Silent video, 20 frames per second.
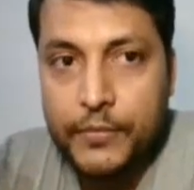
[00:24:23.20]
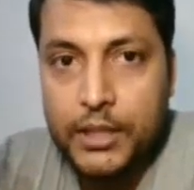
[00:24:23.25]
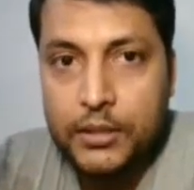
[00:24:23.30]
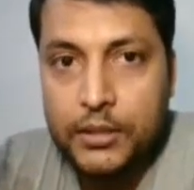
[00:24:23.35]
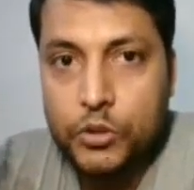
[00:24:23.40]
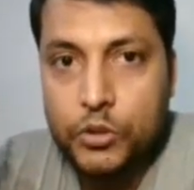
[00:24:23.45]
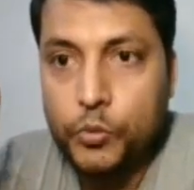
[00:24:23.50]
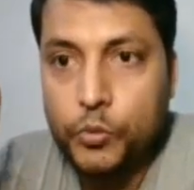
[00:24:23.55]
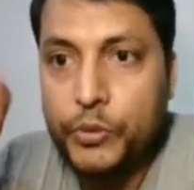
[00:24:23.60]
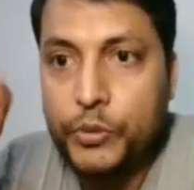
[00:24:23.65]

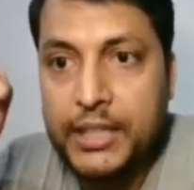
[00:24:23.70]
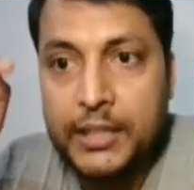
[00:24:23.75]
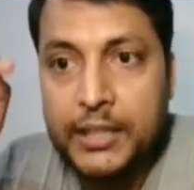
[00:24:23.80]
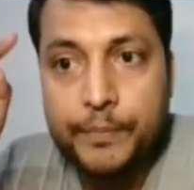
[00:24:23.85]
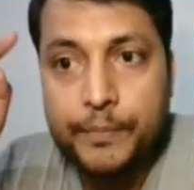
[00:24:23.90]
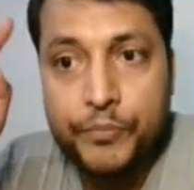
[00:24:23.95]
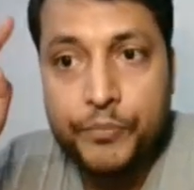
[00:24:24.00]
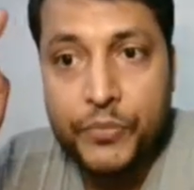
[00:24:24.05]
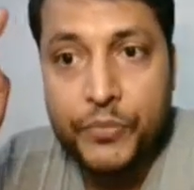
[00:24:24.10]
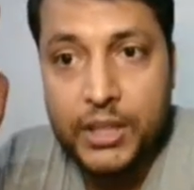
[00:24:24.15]
so when
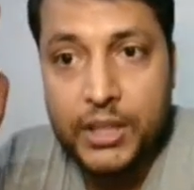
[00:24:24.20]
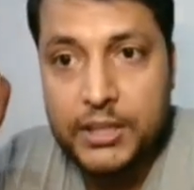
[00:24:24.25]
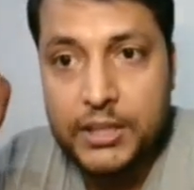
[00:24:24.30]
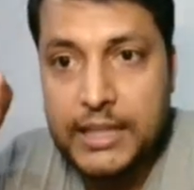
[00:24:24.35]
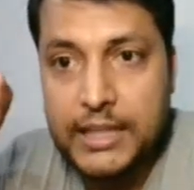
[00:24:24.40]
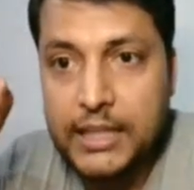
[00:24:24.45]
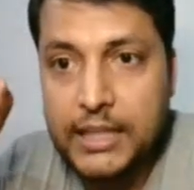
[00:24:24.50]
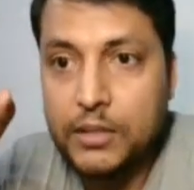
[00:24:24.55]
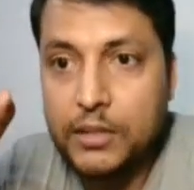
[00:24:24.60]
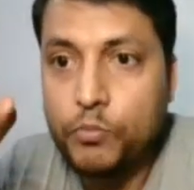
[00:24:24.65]
the
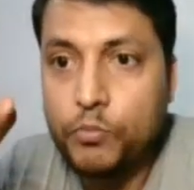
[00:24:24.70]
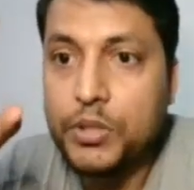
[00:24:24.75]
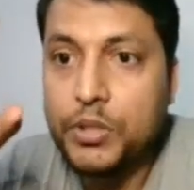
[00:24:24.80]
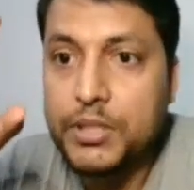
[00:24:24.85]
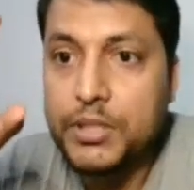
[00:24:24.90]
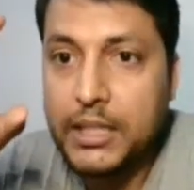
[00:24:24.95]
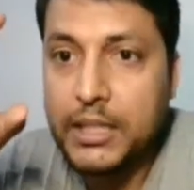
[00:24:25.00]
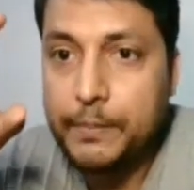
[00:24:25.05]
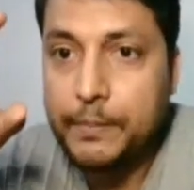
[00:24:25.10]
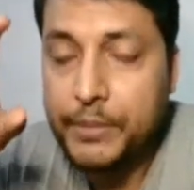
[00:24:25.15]
cell was
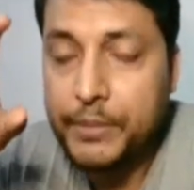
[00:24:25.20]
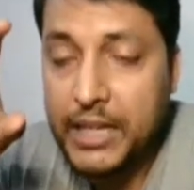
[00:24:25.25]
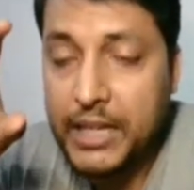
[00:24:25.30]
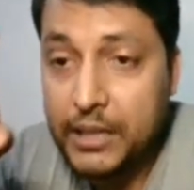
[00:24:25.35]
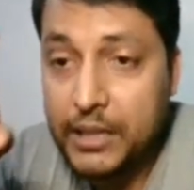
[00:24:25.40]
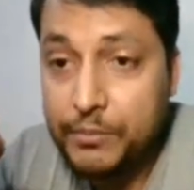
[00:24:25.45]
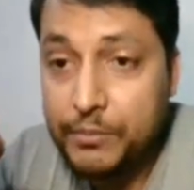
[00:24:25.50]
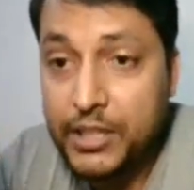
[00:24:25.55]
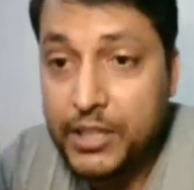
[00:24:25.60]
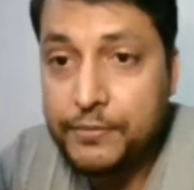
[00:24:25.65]
in
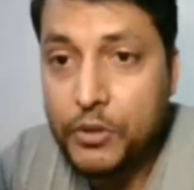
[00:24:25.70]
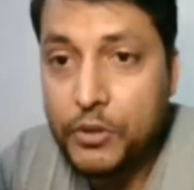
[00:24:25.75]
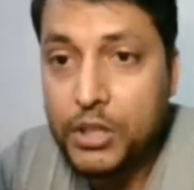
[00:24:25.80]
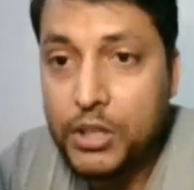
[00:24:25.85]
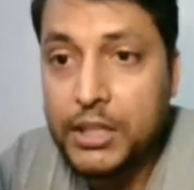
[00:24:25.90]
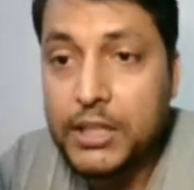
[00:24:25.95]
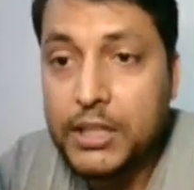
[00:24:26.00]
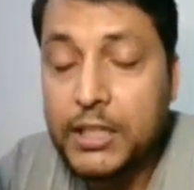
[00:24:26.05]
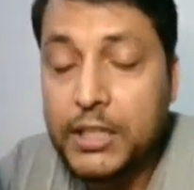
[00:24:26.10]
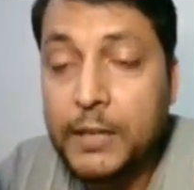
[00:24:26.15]
primary
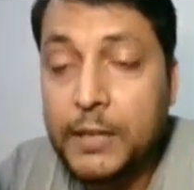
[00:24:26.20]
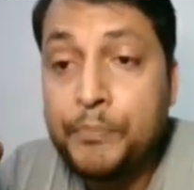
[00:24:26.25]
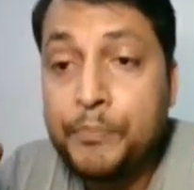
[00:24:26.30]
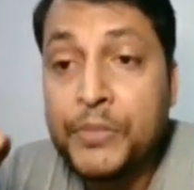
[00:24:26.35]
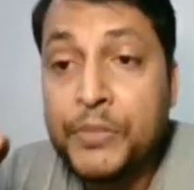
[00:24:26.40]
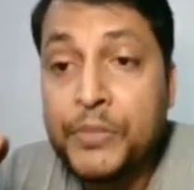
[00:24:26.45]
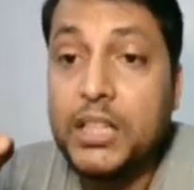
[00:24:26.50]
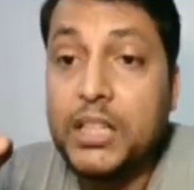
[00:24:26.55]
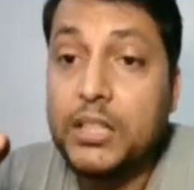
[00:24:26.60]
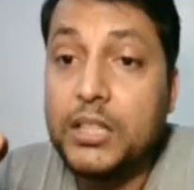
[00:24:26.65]
follicle,
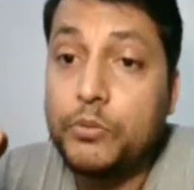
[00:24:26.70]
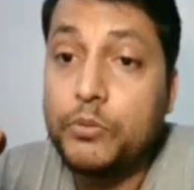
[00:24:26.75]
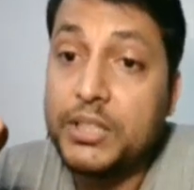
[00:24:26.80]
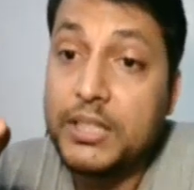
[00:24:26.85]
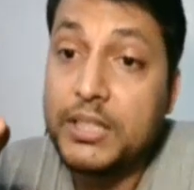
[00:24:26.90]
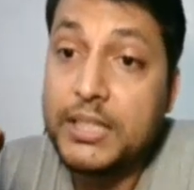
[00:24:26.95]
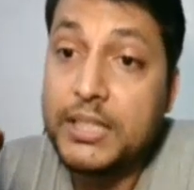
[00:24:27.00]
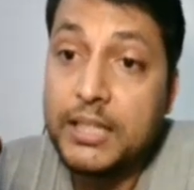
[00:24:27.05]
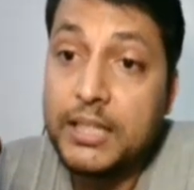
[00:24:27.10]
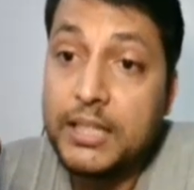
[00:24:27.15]
it was
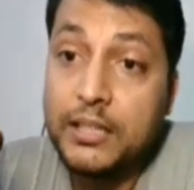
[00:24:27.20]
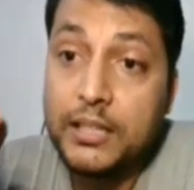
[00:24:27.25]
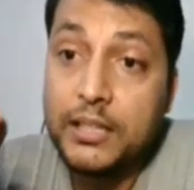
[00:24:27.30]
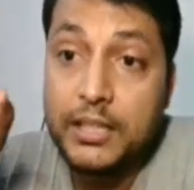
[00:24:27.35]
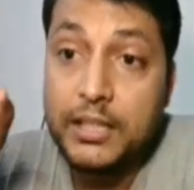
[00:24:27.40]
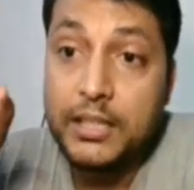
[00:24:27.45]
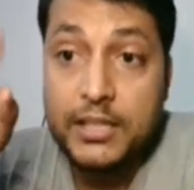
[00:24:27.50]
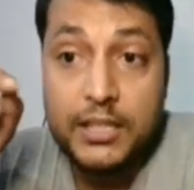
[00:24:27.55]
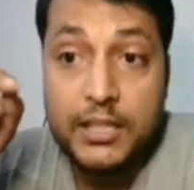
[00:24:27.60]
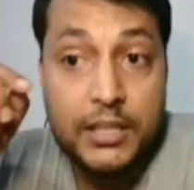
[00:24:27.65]
still
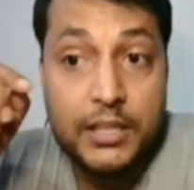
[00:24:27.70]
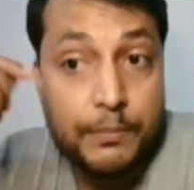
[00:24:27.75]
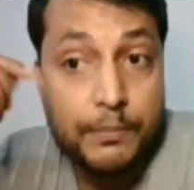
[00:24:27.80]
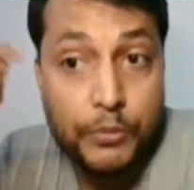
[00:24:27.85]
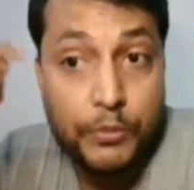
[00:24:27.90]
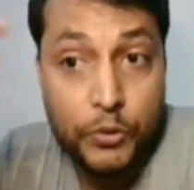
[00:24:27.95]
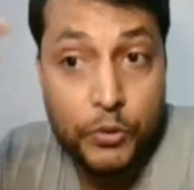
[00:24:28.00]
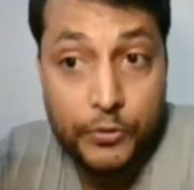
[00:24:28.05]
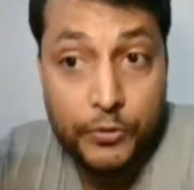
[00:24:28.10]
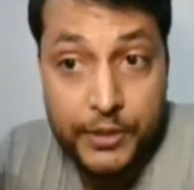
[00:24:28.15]
arrested in
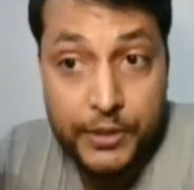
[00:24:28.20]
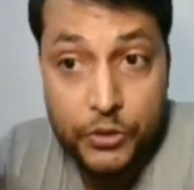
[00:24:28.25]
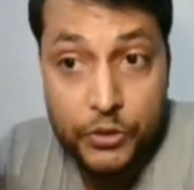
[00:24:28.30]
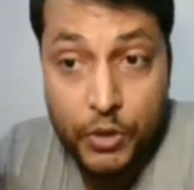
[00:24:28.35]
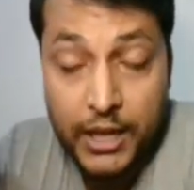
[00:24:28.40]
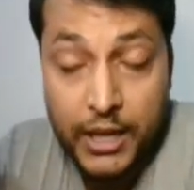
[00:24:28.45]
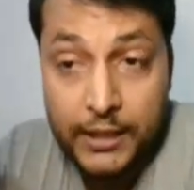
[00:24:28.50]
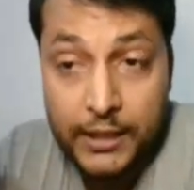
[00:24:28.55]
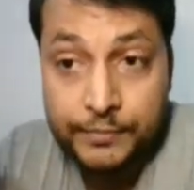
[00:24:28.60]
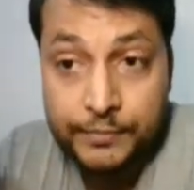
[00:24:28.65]
prophase
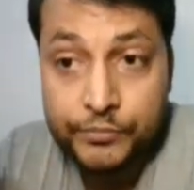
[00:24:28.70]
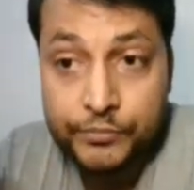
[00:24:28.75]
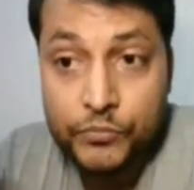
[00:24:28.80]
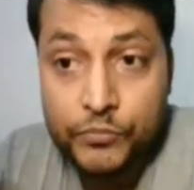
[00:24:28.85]
1.